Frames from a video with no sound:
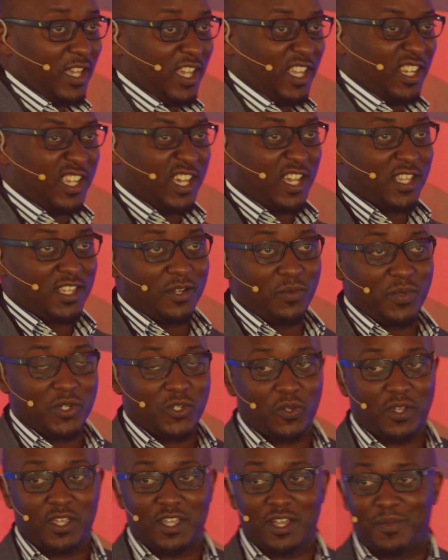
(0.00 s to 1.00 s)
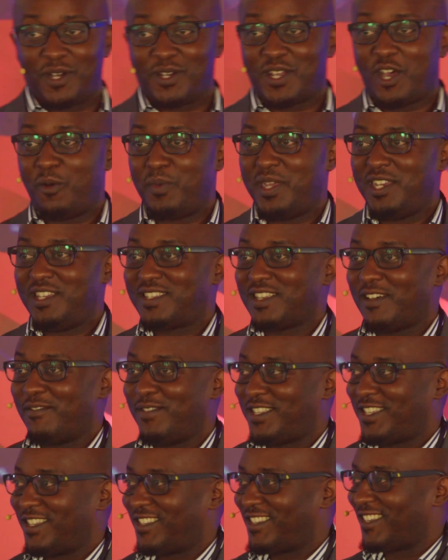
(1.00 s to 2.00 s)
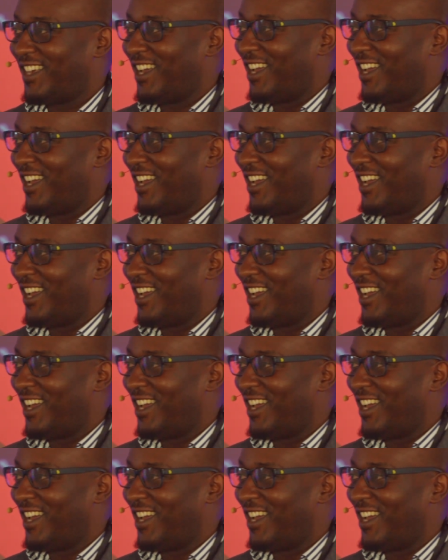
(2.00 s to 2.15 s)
In Kenya, we're talking about how many services?